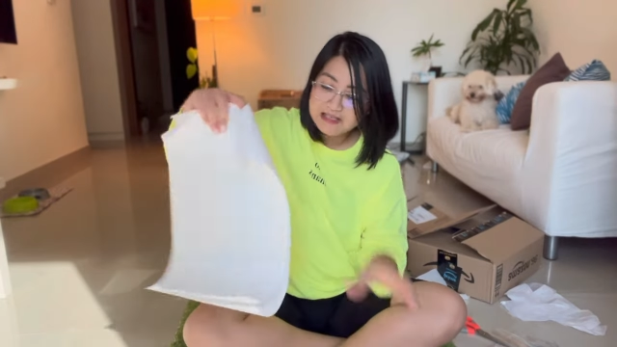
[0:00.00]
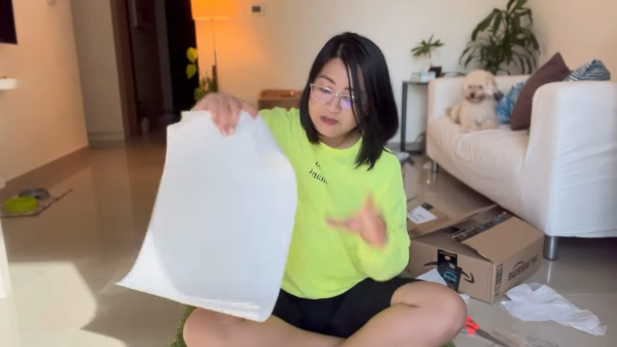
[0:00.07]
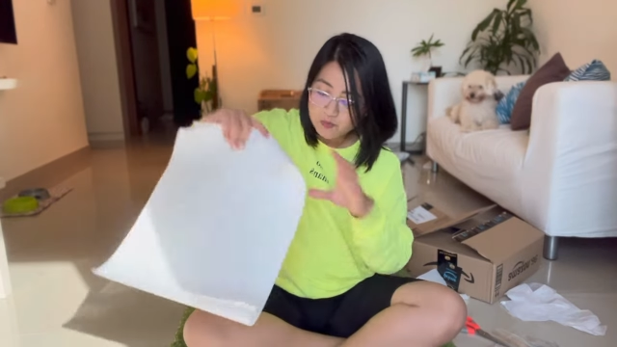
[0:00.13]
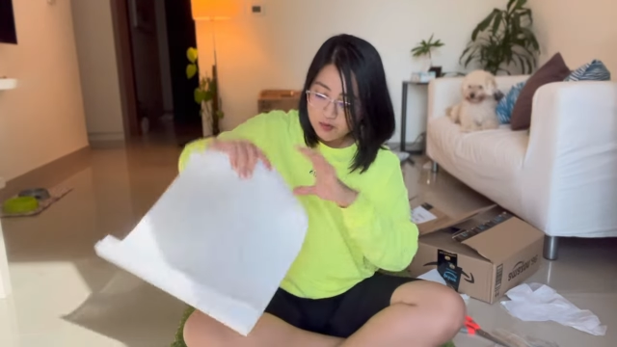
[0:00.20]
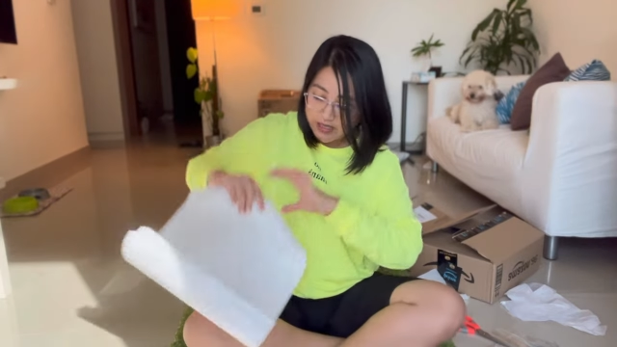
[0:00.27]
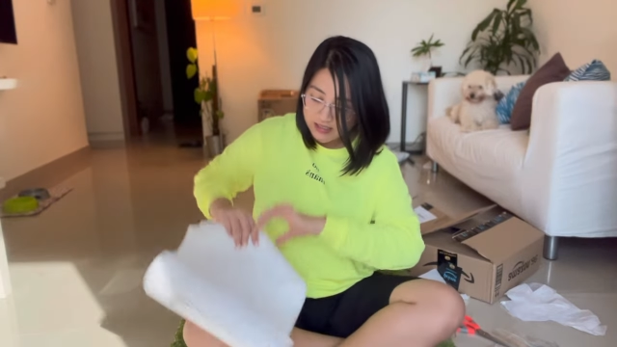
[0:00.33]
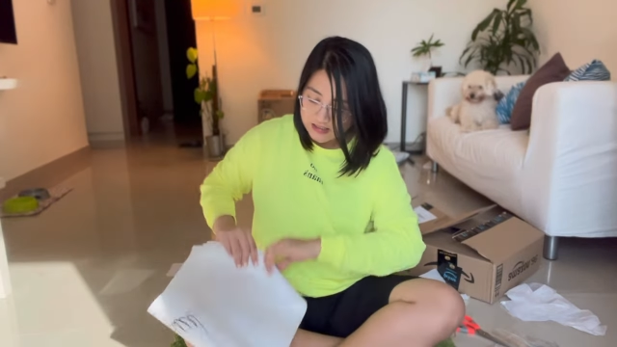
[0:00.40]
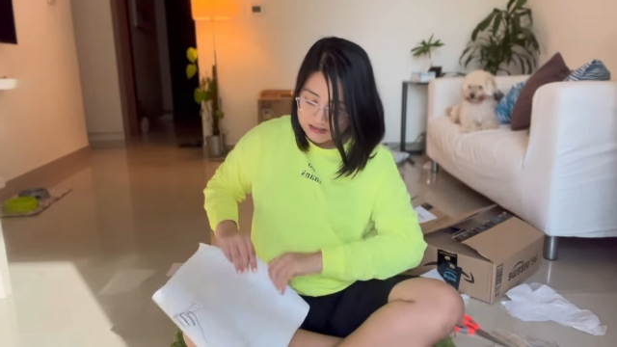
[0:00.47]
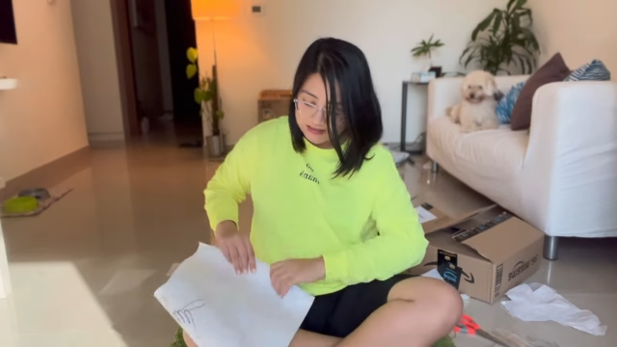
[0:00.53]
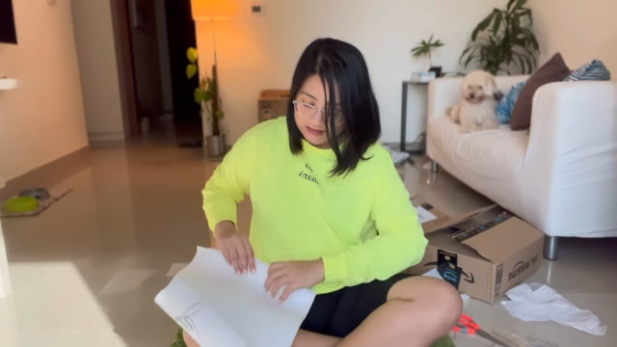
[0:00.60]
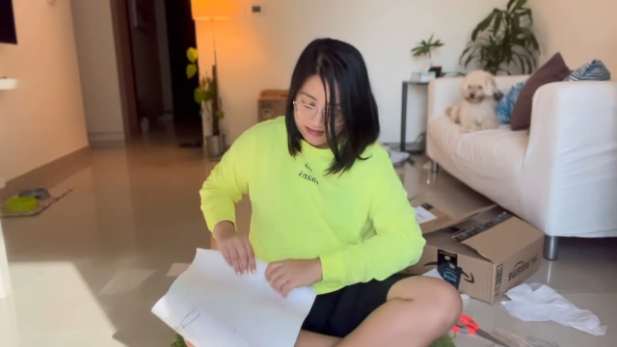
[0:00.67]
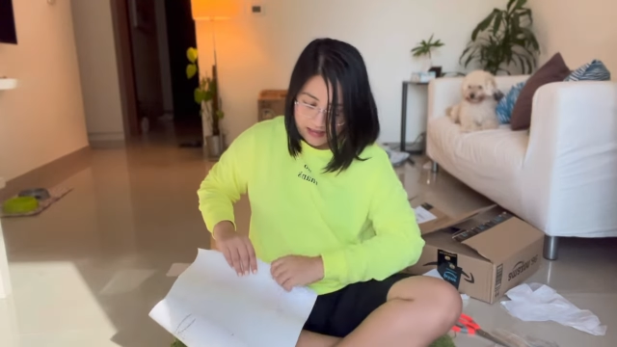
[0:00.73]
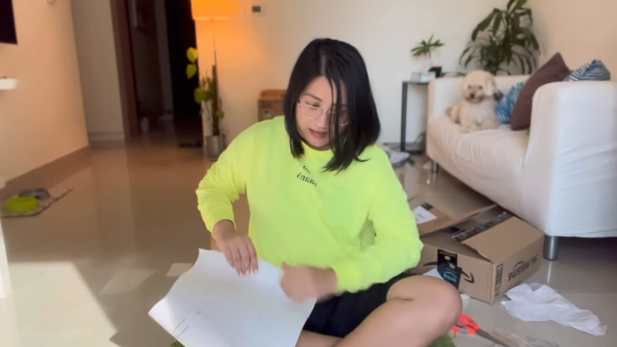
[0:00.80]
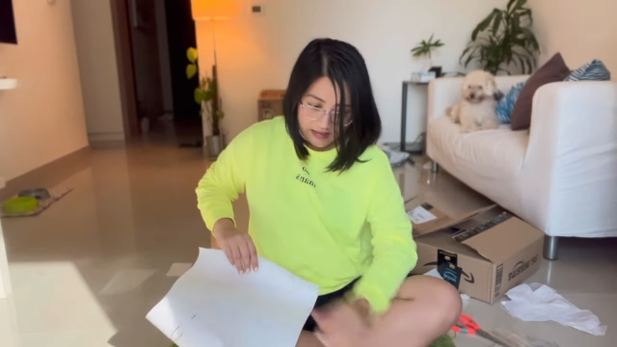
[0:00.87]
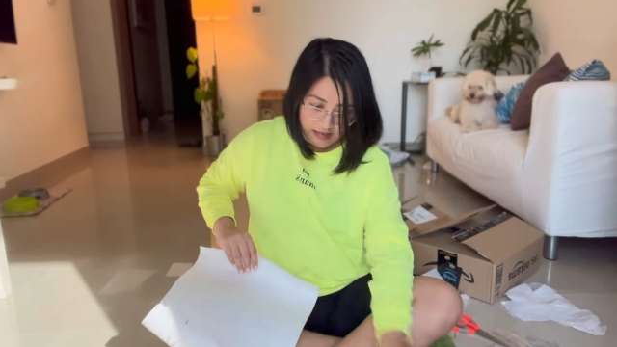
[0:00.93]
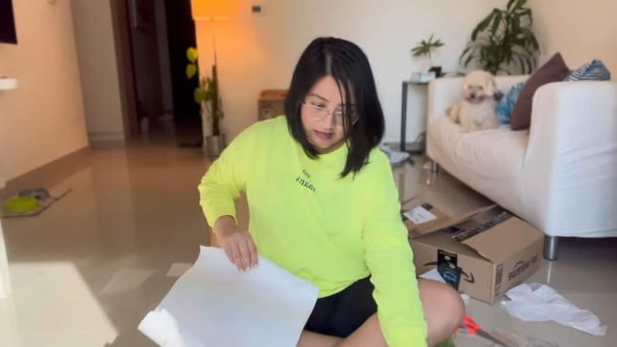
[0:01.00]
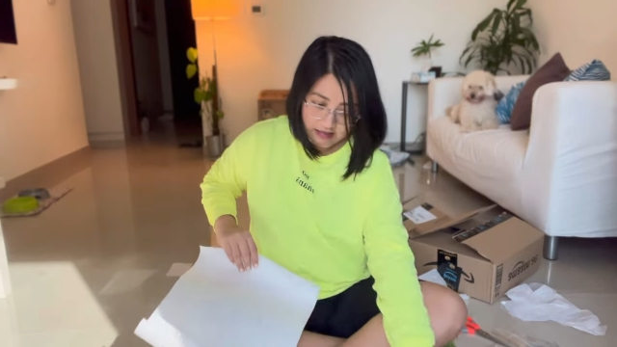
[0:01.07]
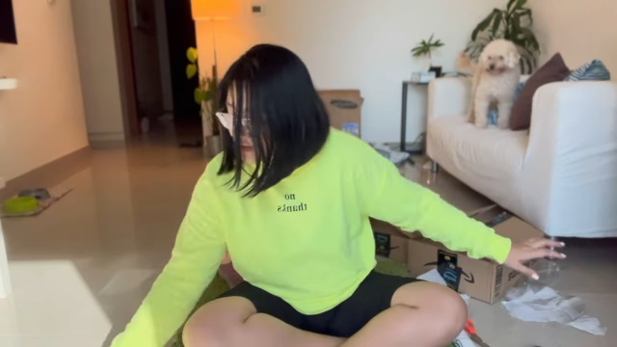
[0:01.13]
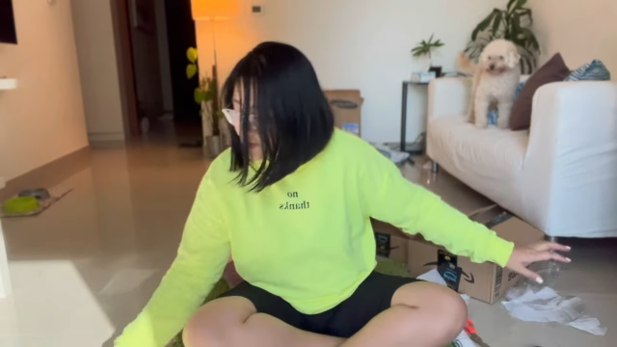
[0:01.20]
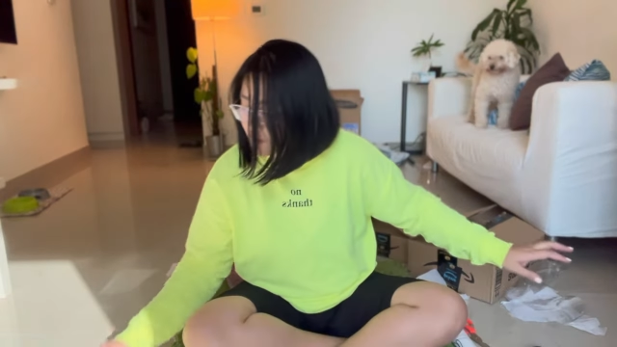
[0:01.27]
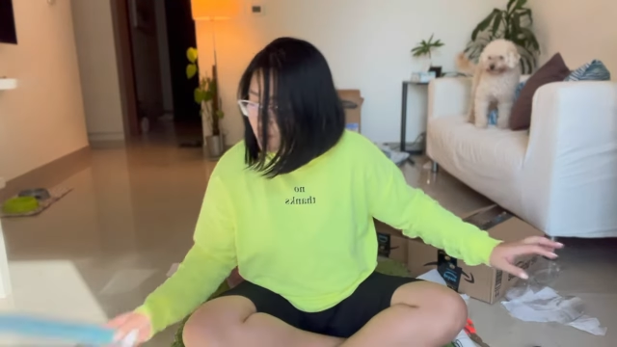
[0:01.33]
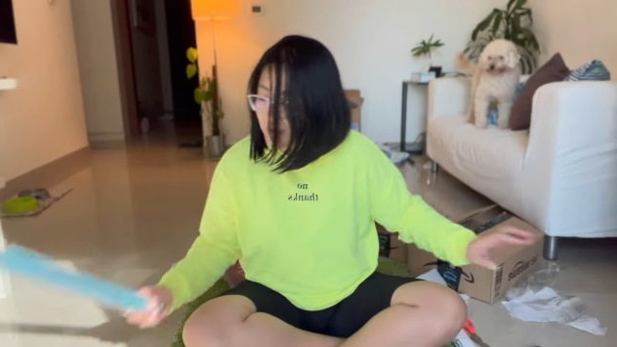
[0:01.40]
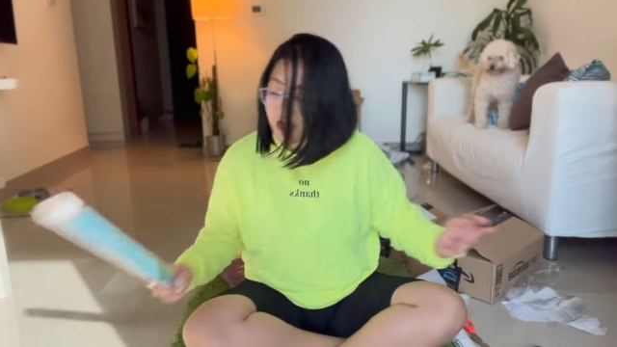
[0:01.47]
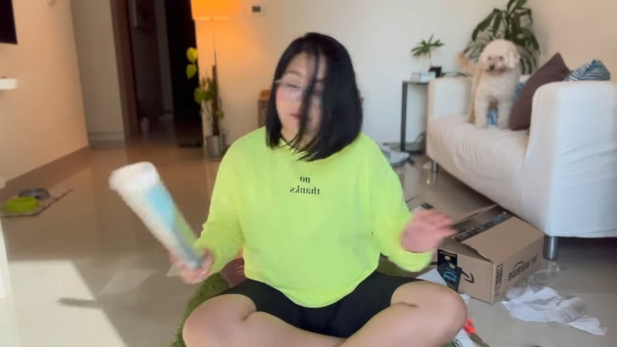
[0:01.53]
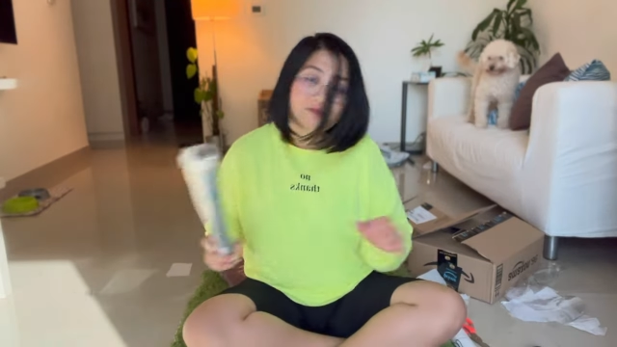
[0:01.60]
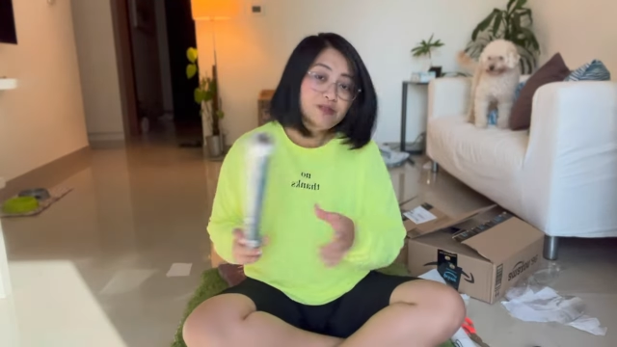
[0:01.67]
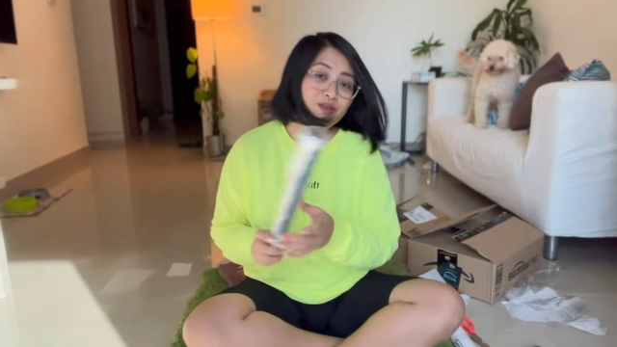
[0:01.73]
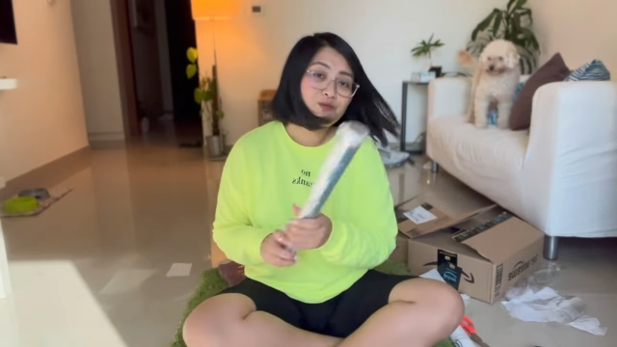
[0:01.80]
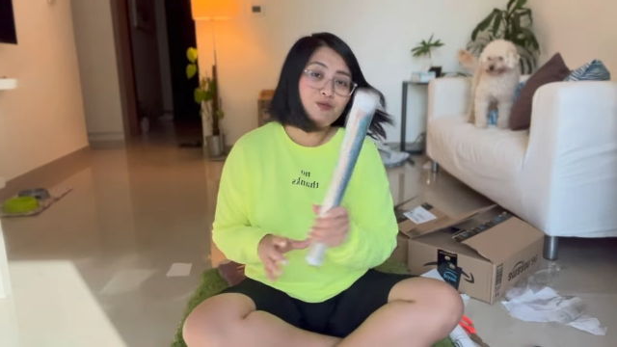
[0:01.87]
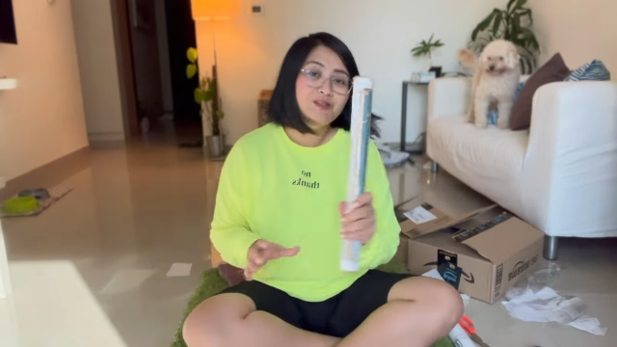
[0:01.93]
That's what I can say. Yeah, so we
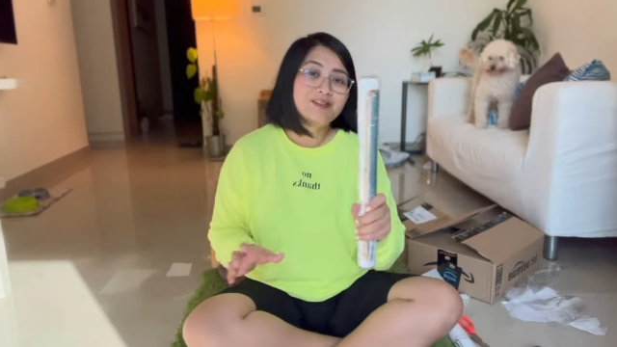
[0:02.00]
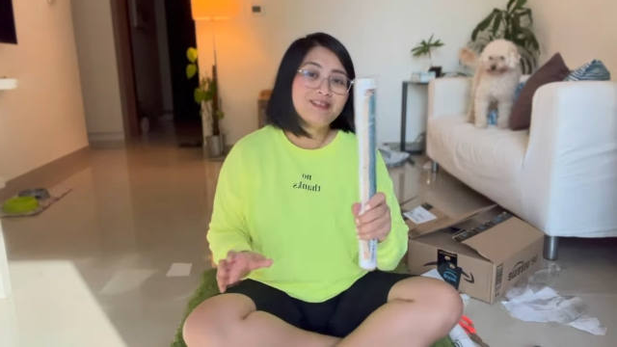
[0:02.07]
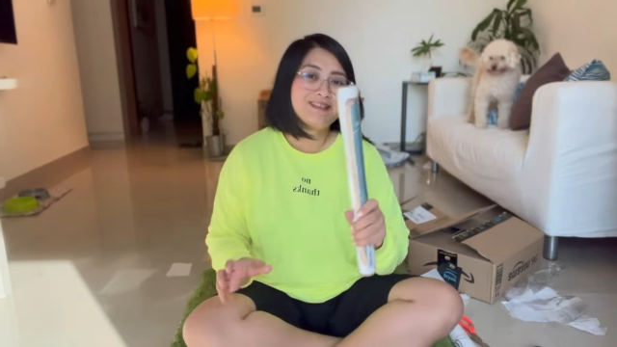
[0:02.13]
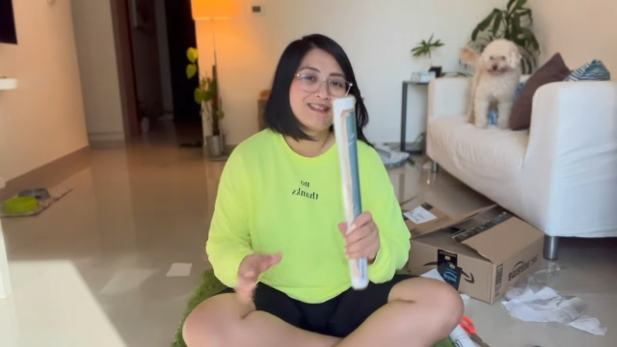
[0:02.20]
have another one.